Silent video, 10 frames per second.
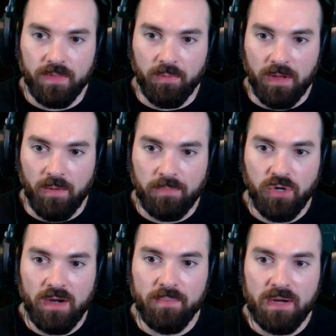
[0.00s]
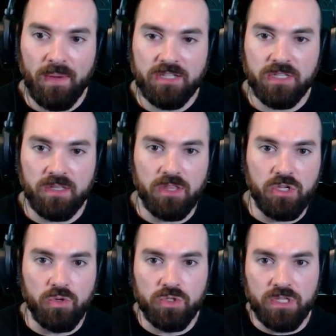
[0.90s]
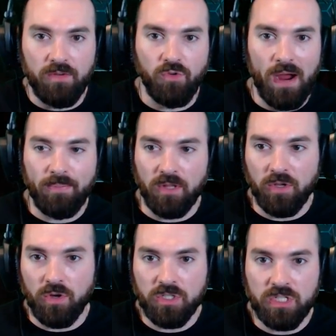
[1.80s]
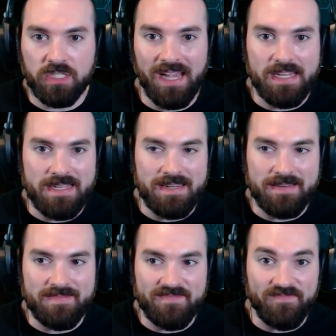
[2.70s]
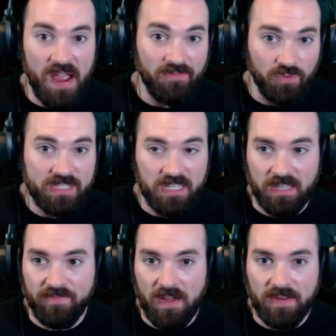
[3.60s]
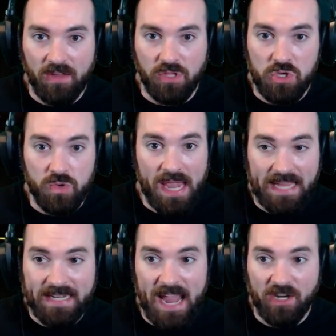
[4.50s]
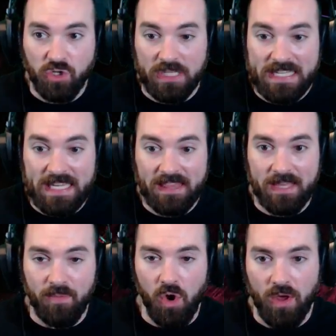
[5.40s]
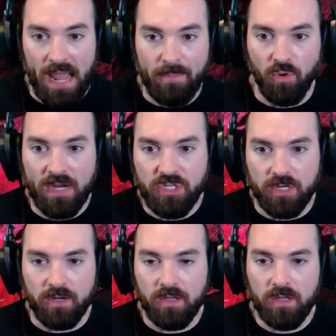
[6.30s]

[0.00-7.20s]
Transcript: There we go. I'm trying to minimize the, use of grappling hooks because I have recently found out that you can't actually get them on aberration.